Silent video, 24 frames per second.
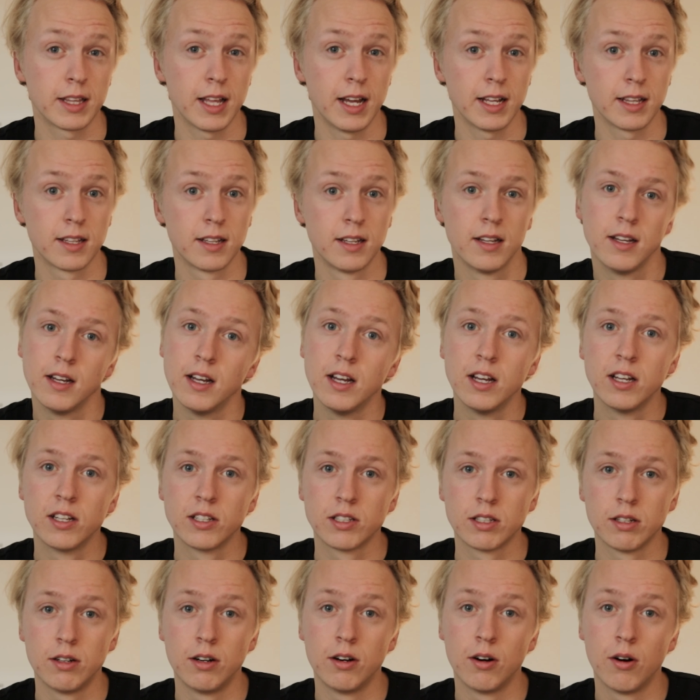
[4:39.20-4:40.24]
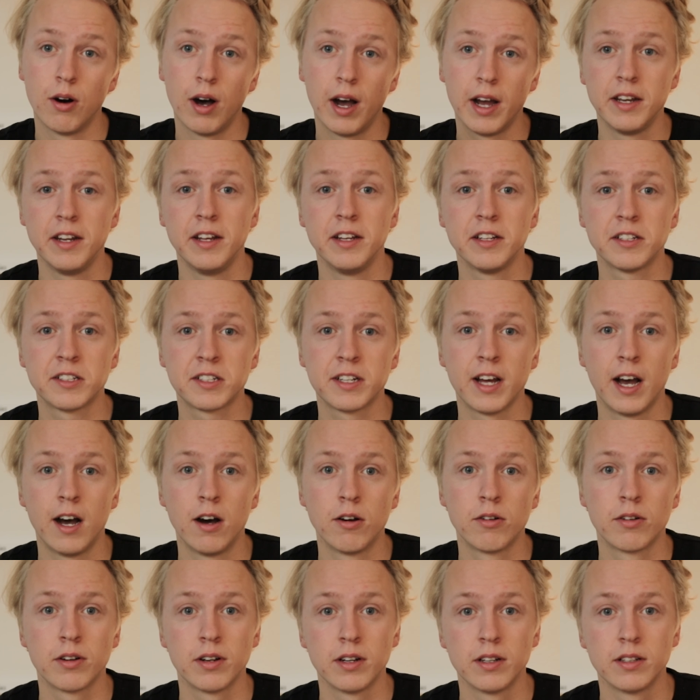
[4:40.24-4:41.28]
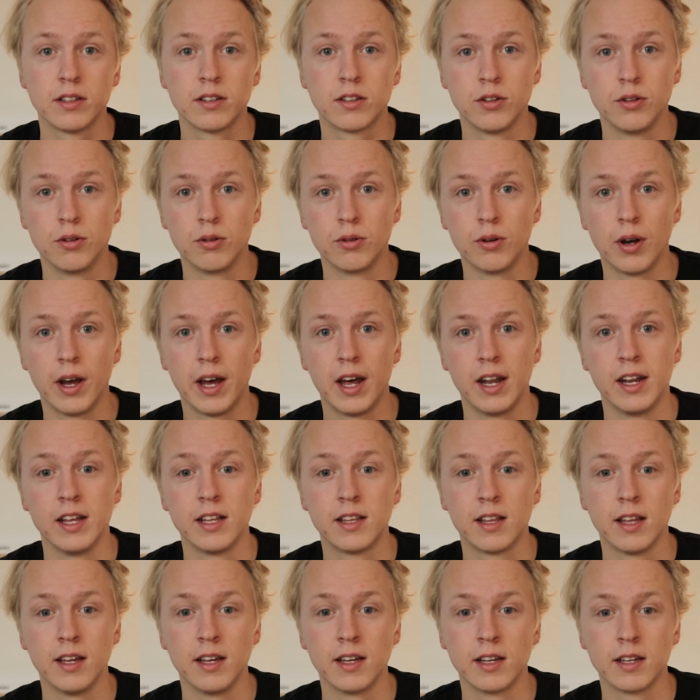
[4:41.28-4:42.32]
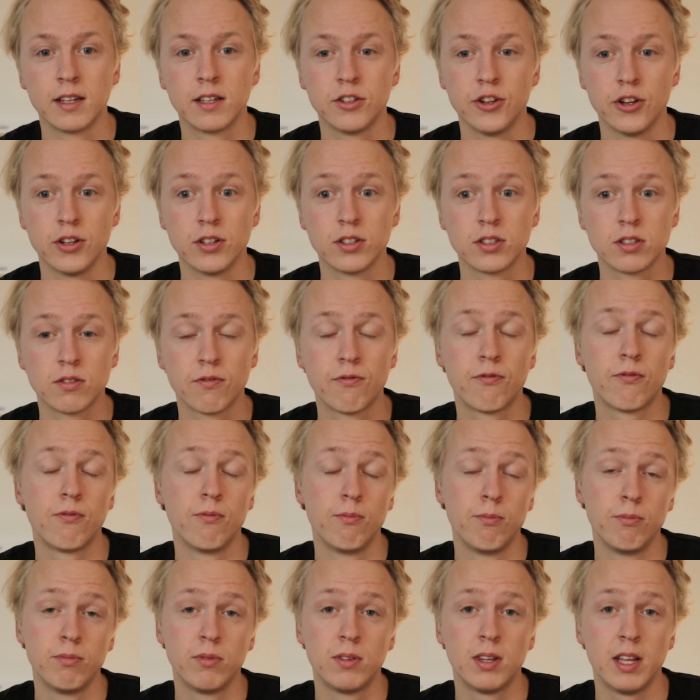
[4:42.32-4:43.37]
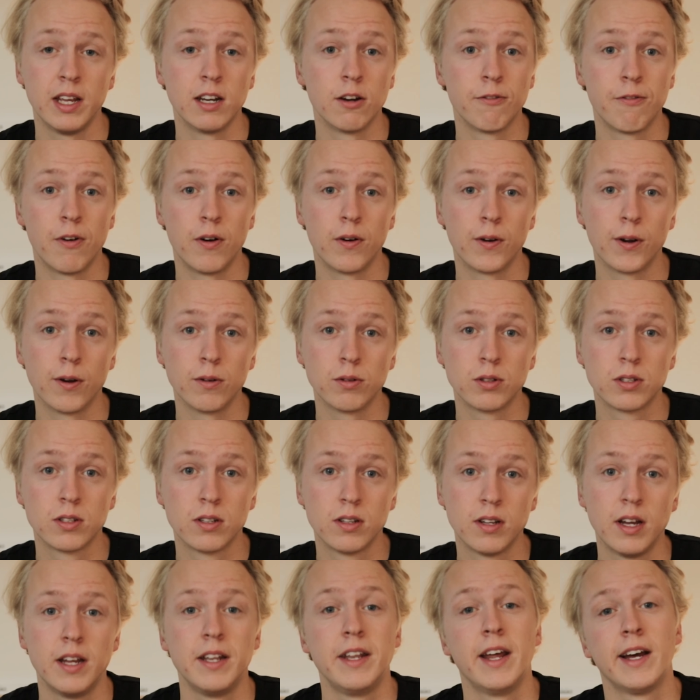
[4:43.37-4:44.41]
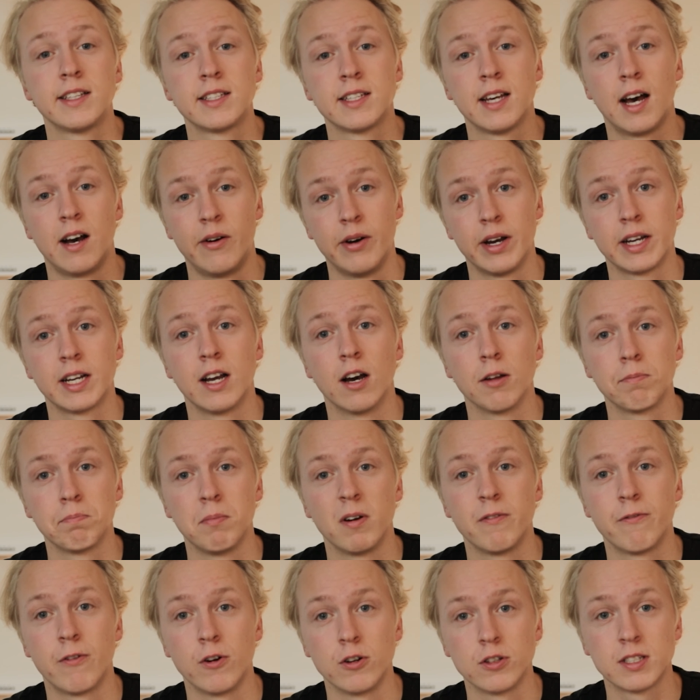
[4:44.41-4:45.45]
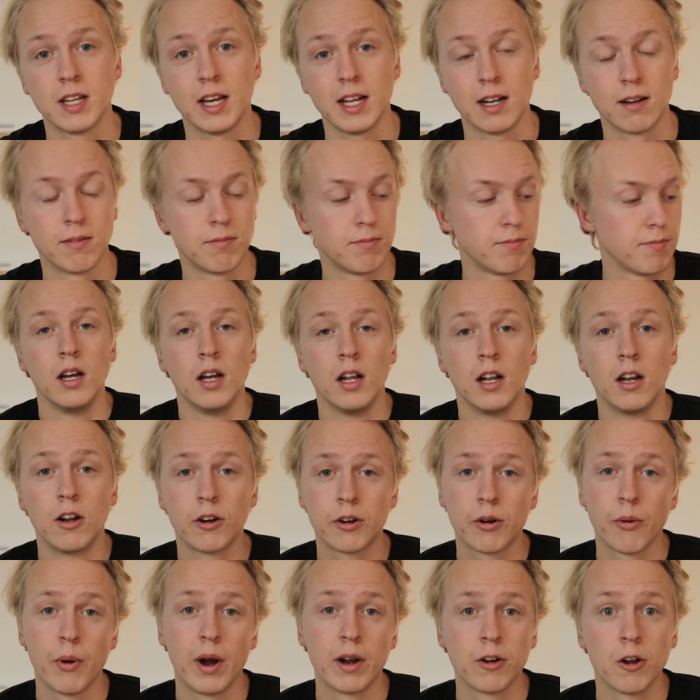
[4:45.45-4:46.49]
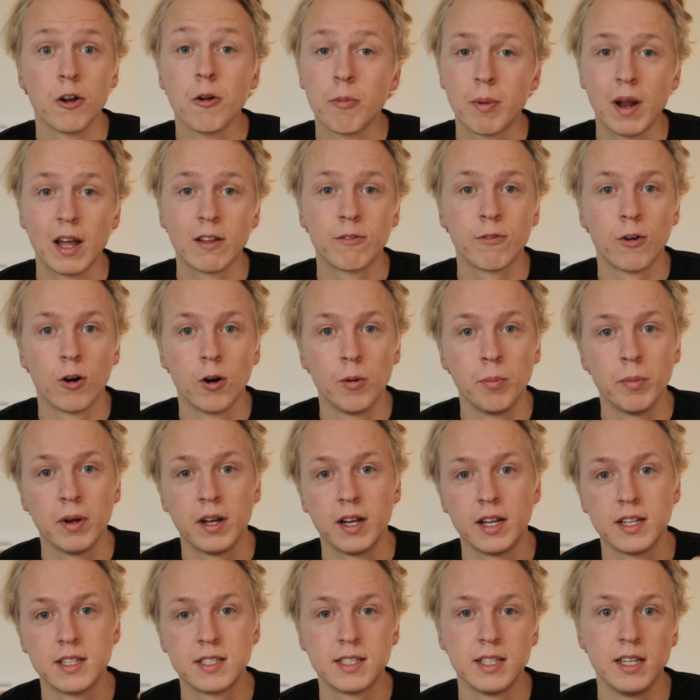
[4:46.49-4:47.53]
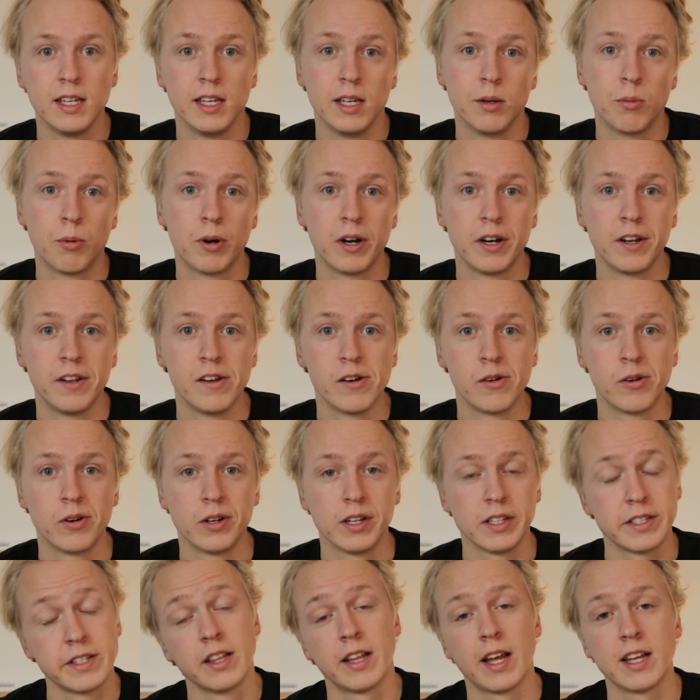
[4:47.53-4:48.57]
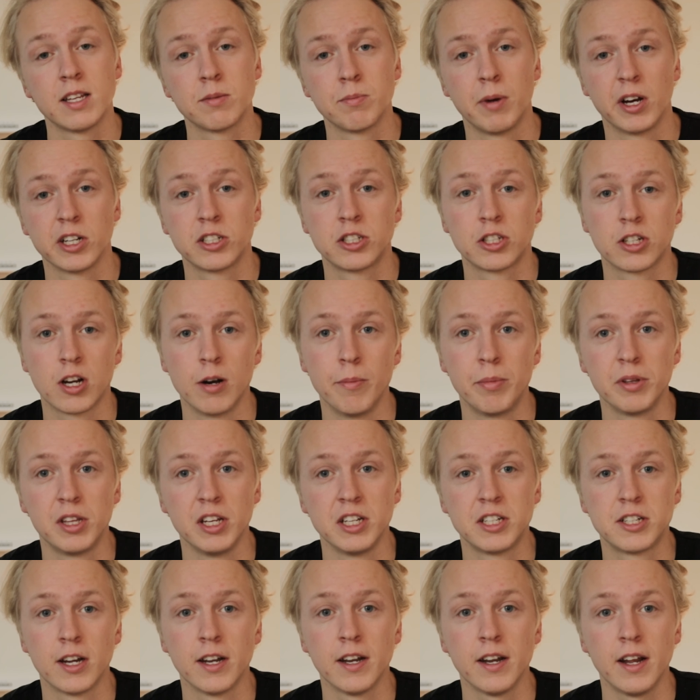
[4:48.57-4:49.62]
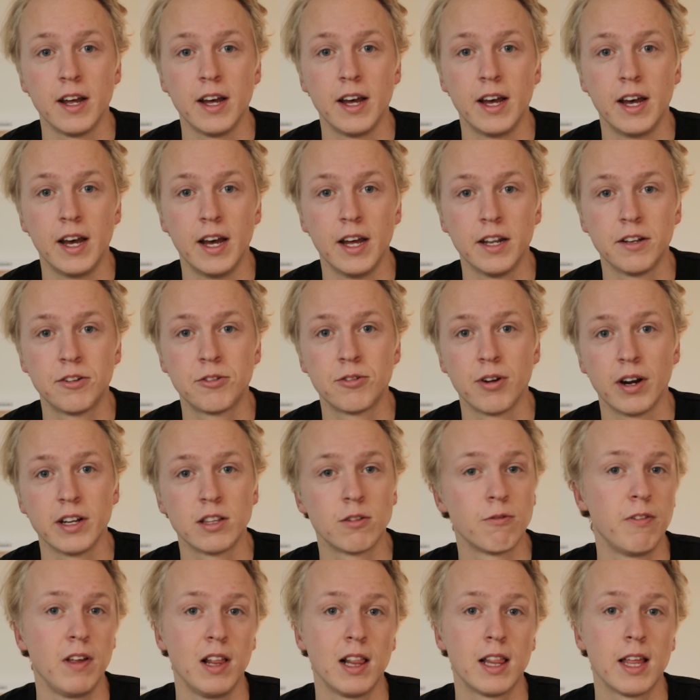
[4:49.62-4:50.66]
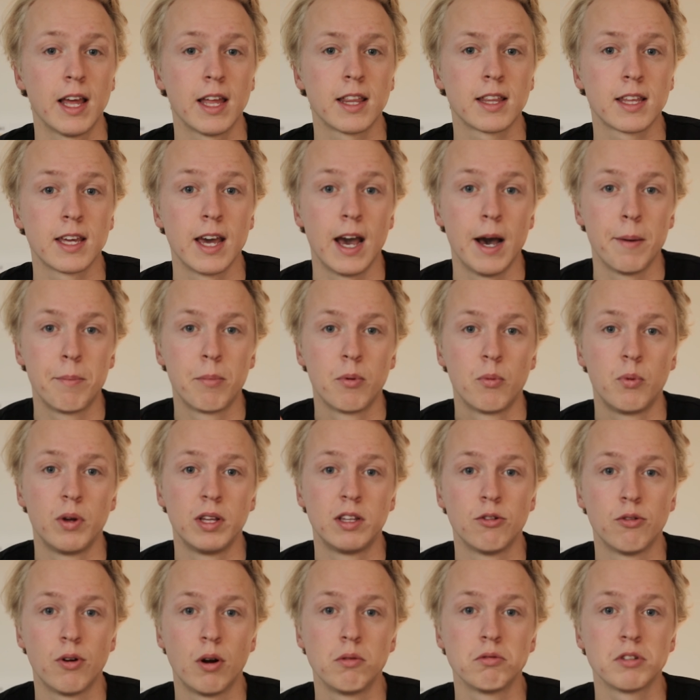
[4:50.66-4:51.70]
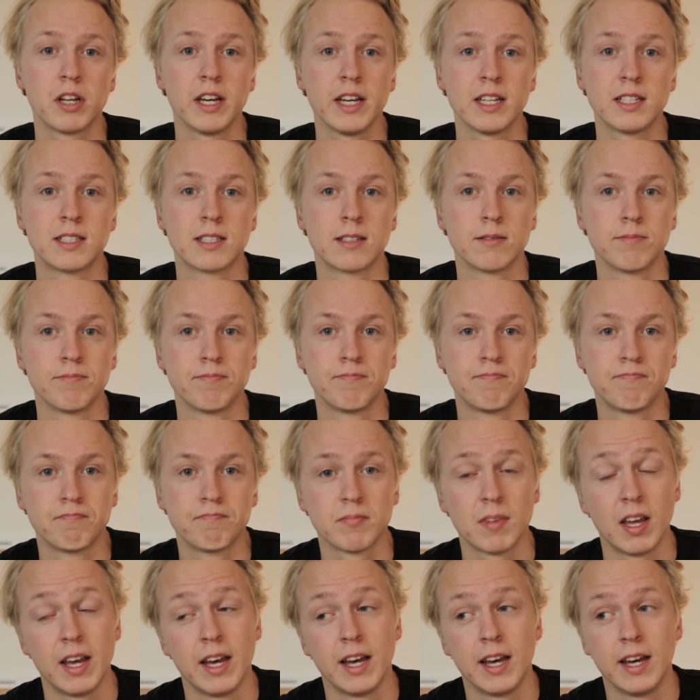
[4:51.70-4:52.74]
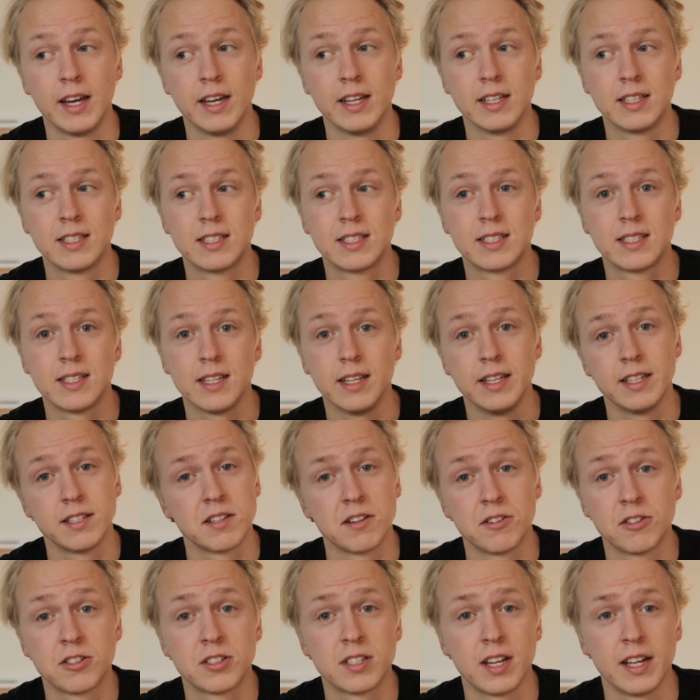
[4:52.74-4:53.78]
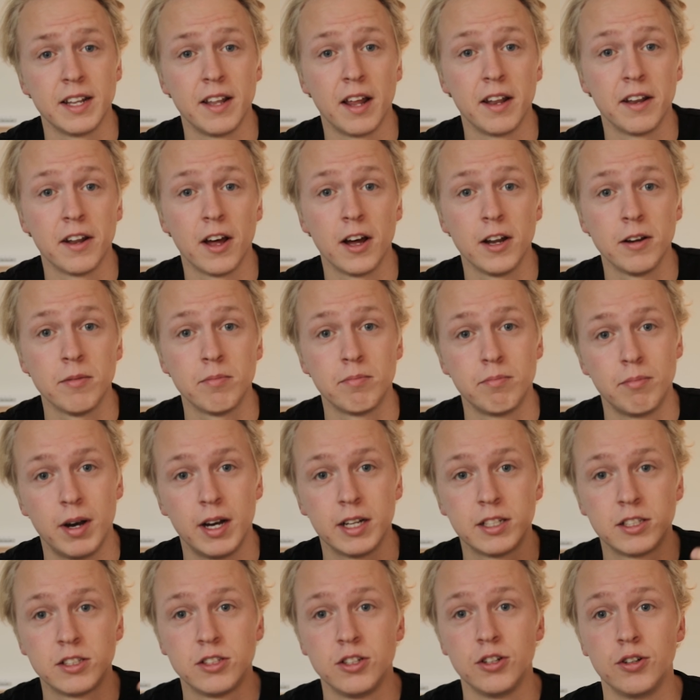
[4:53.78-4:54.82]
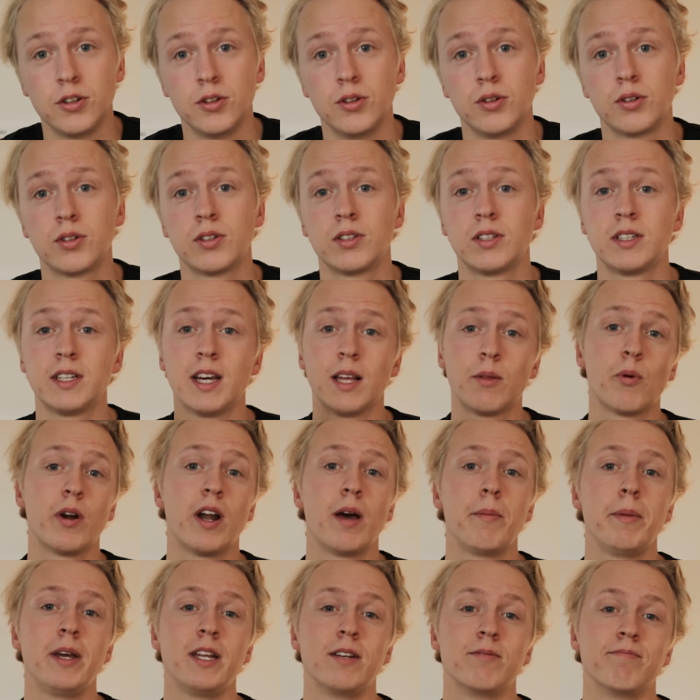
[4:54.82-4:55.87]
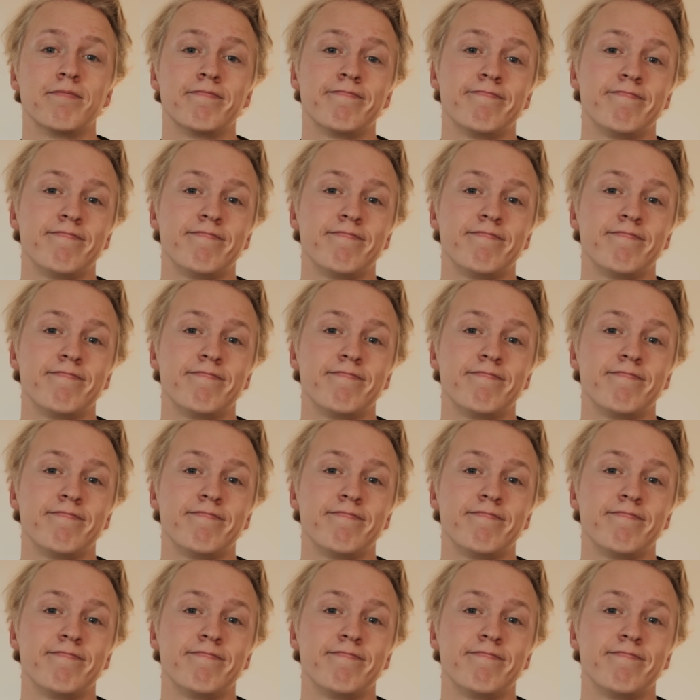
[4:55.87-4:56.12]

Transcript: that. So I niched down to editing just Tinder photos, and that's how I got my first sale. Look around on the platform and see where there isn't as much competition and try to fill that gap with your own gigs. It's easier said than done, but you get what I mean.